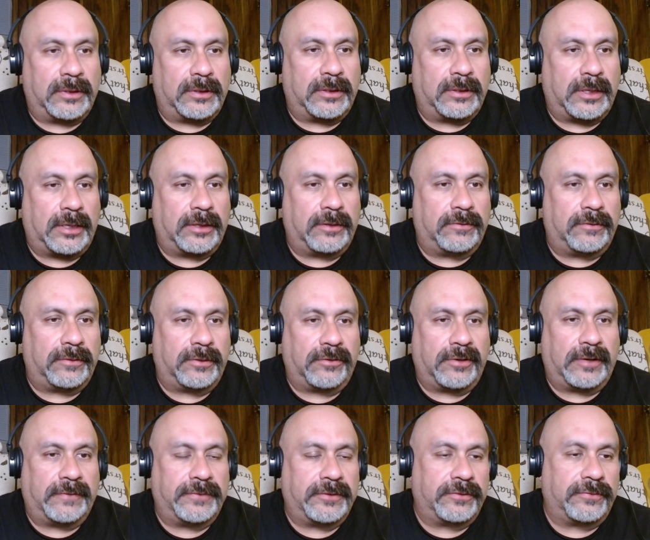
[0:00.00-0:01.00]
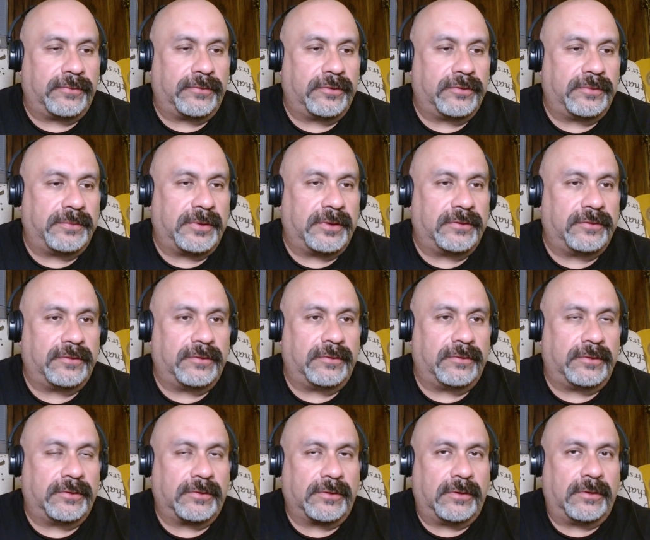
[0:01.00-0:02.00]
Dyno engraved these words on my
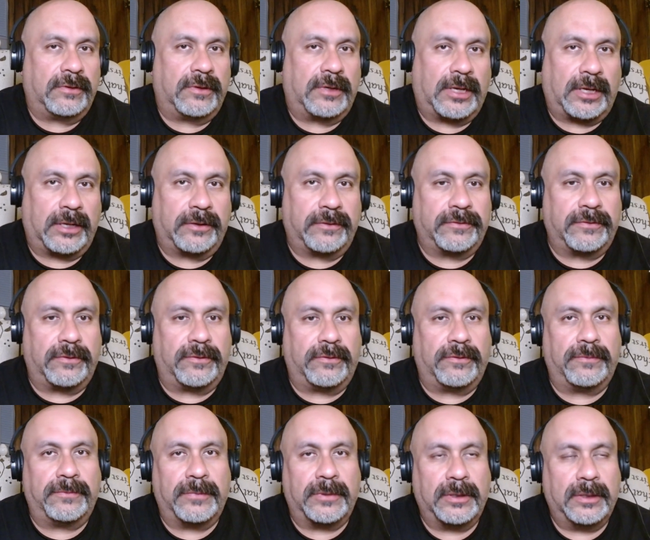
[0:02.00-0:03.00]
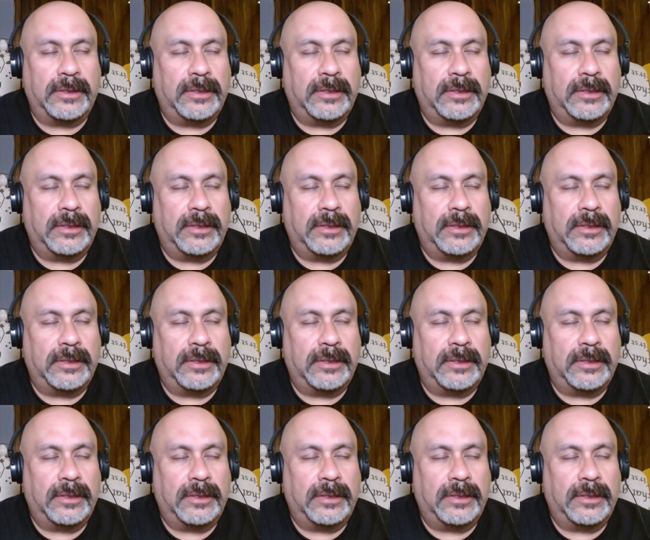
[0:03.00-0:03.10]
stone. It's called Daddy's Home.